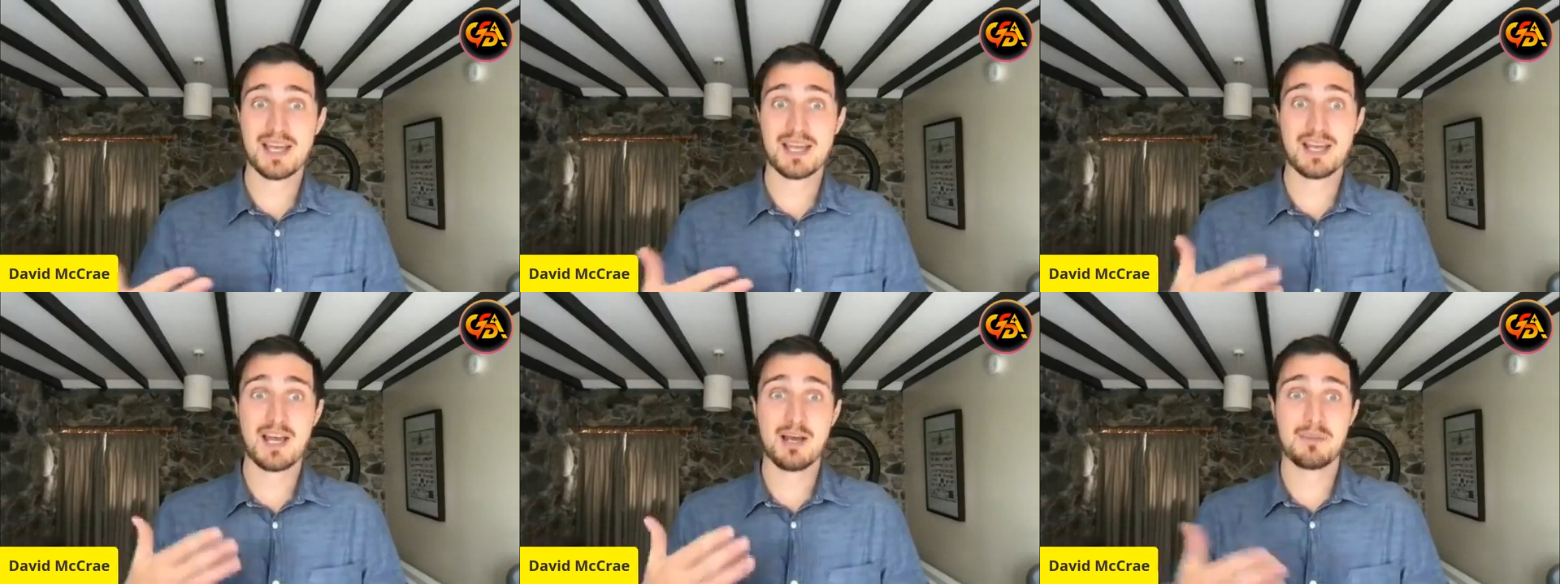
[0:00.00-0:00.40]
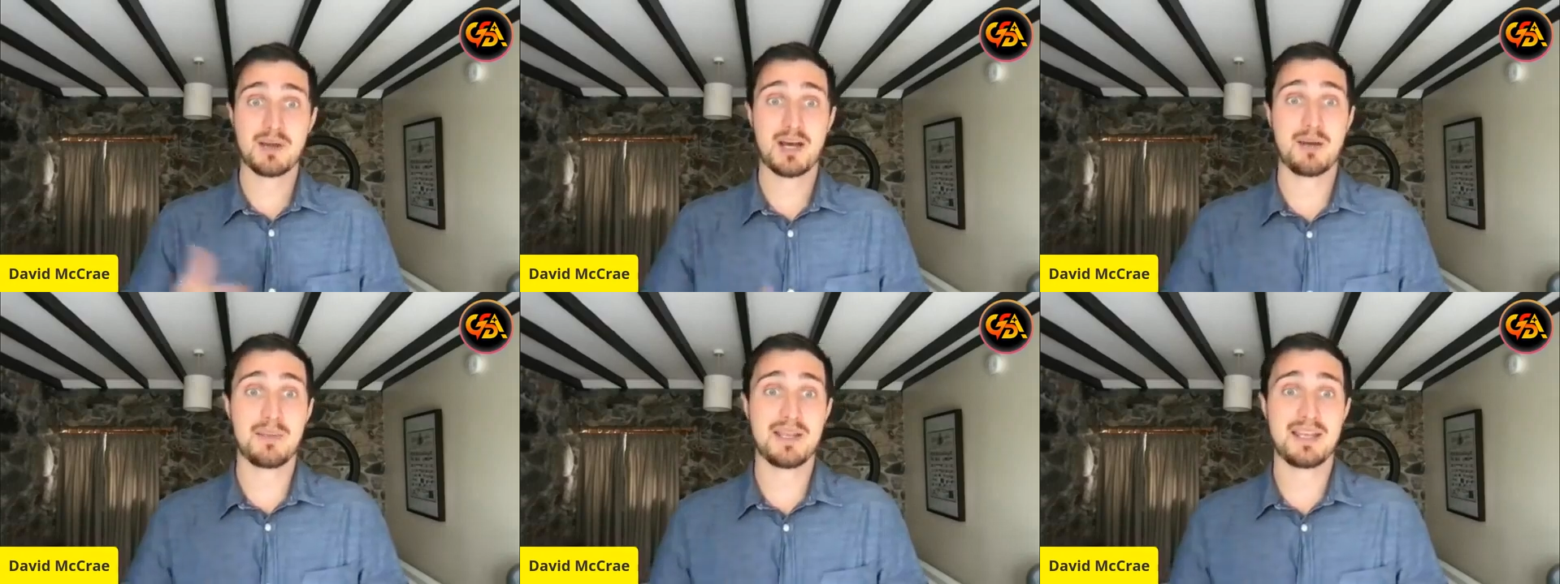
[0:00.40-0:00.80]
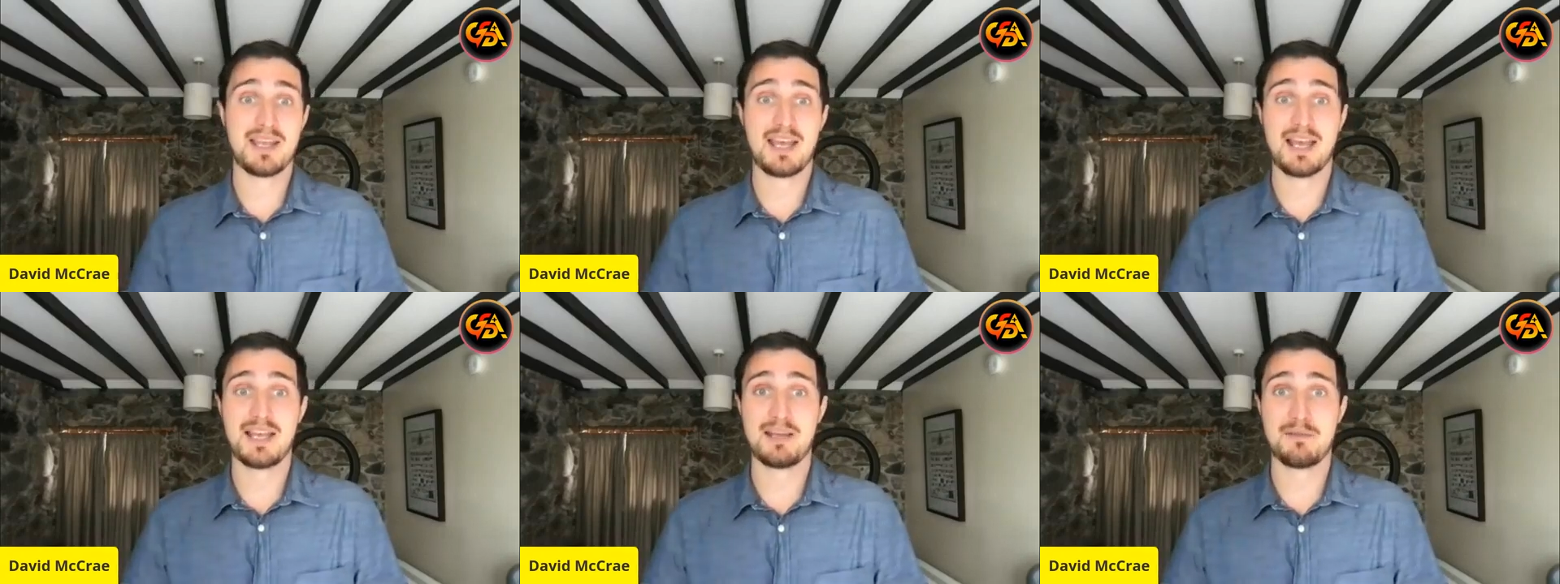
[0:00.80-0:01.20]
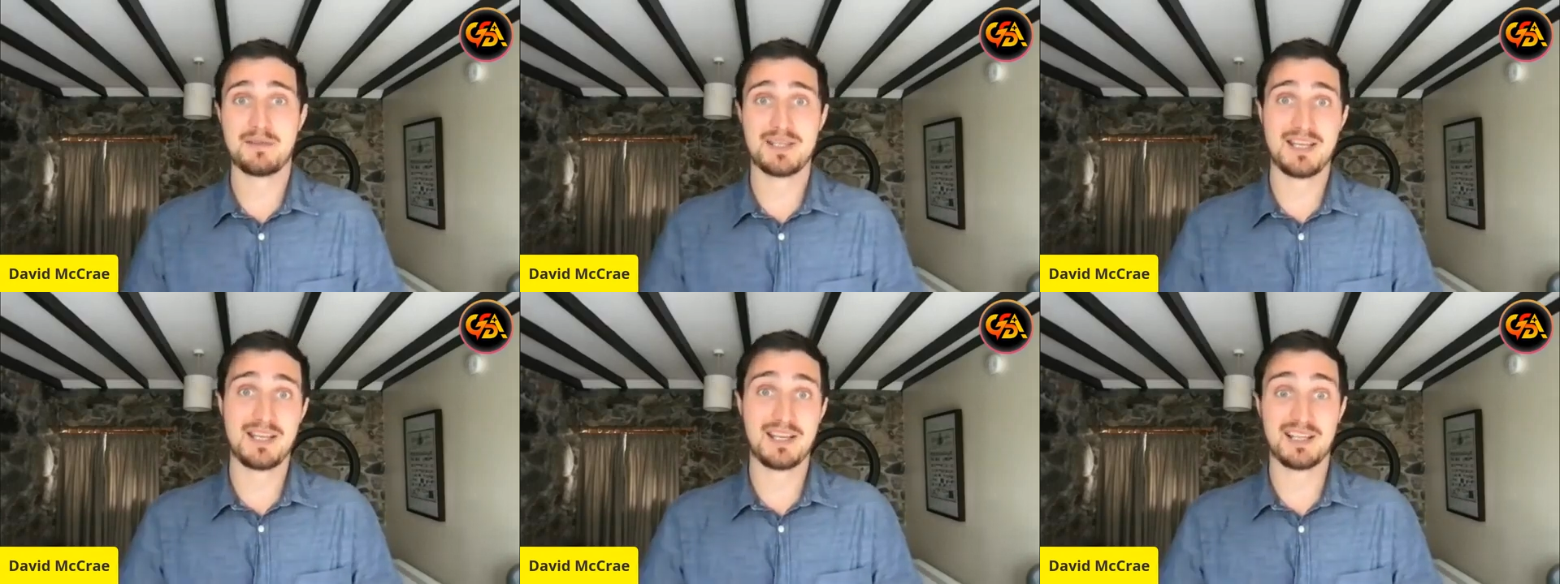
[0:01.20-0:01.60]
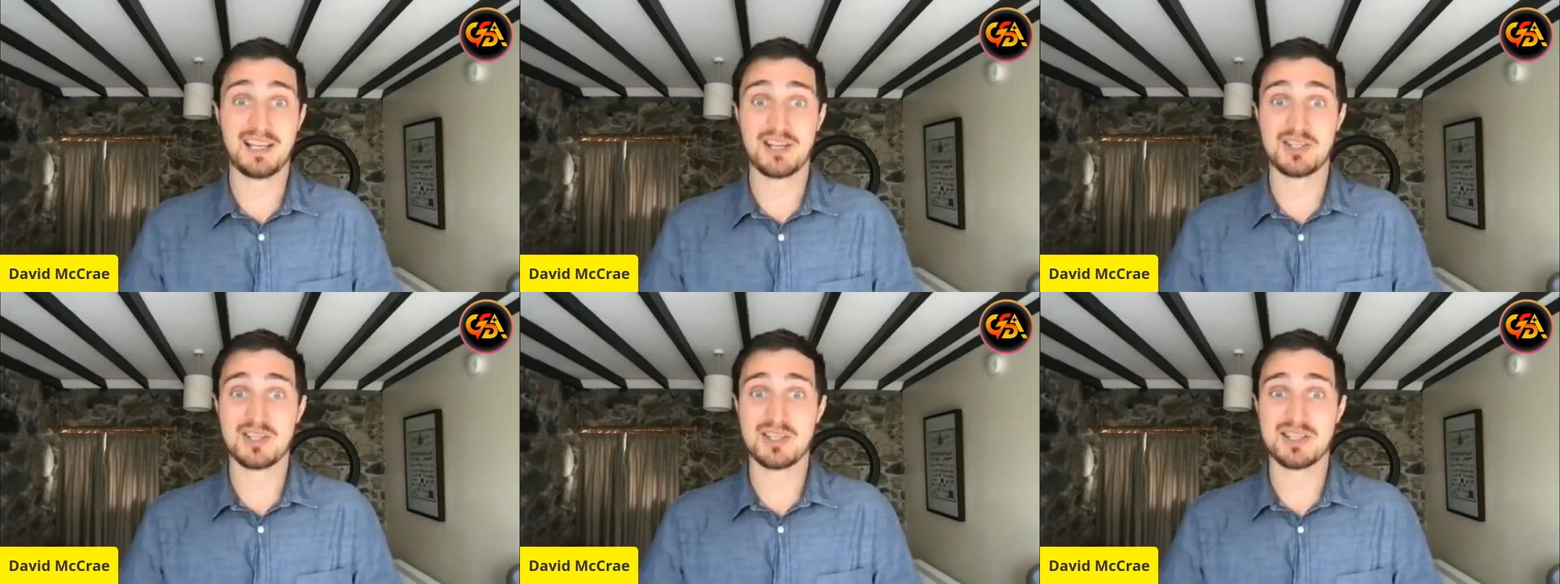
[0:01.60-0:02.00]
and upcoming NFT
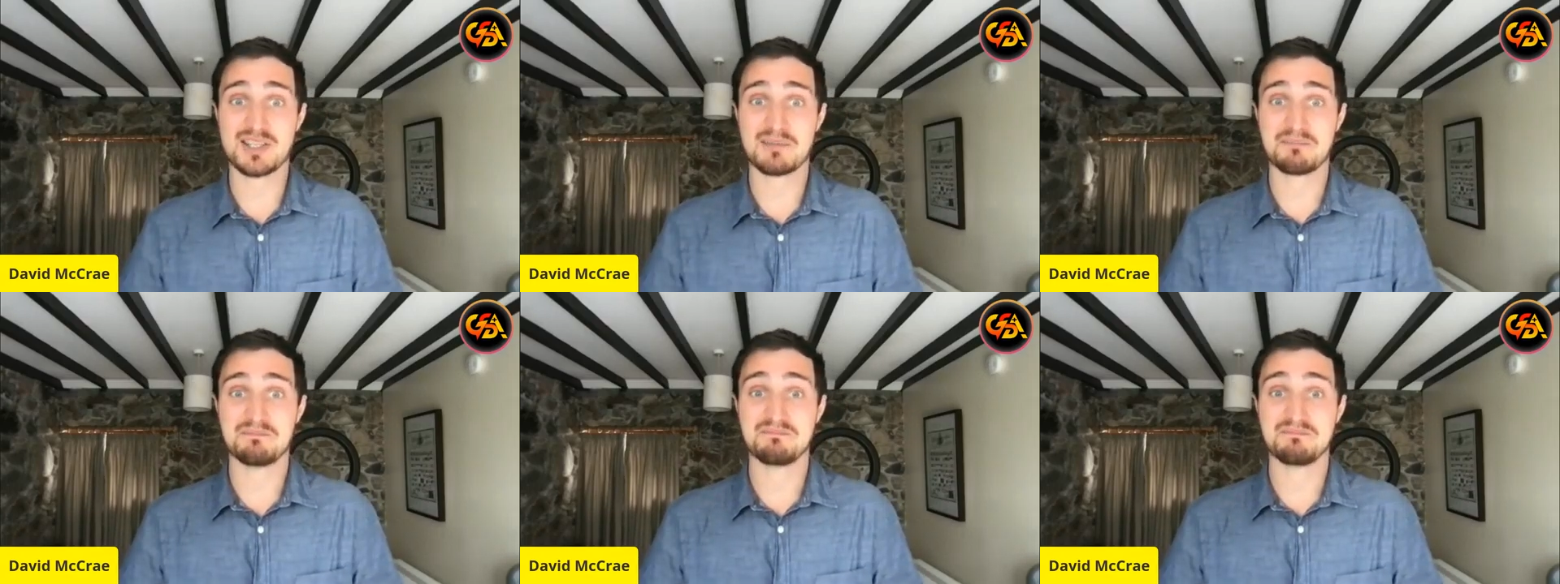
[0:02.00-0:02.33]
collections.